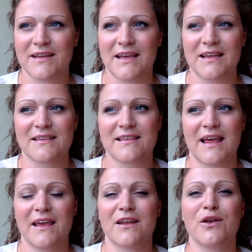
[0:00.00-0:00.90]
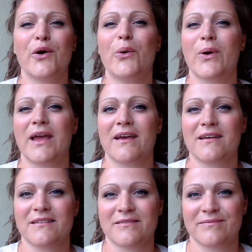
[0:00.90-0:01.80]
It's like a knowing.
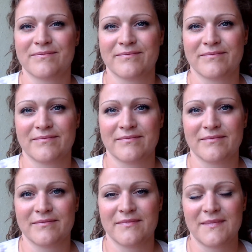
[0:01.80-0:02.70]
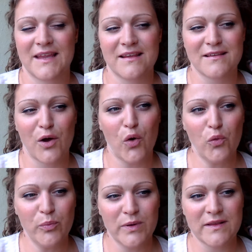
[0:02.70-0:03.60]
This
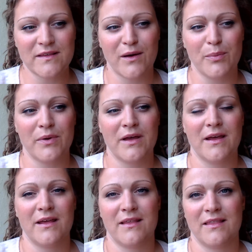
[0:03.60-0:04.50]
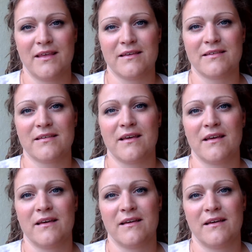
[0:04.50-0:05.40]
opens up this
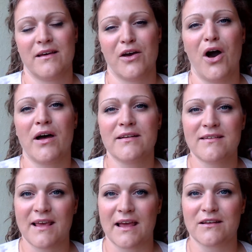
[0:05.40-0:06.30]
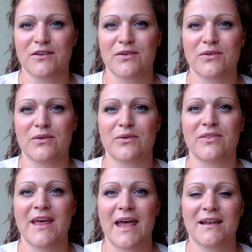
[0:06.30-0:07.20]
contact to
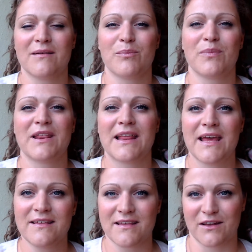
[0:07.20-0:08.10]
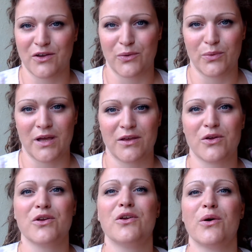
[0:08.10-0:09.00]
that place in you where
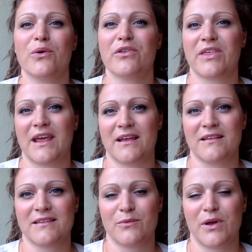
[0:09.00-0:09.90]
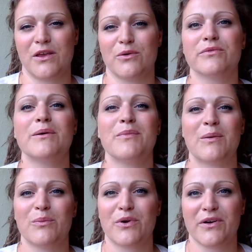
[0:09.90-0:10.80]
you know things, where you
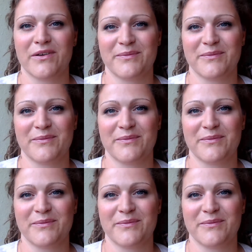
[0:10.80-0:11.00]
remember.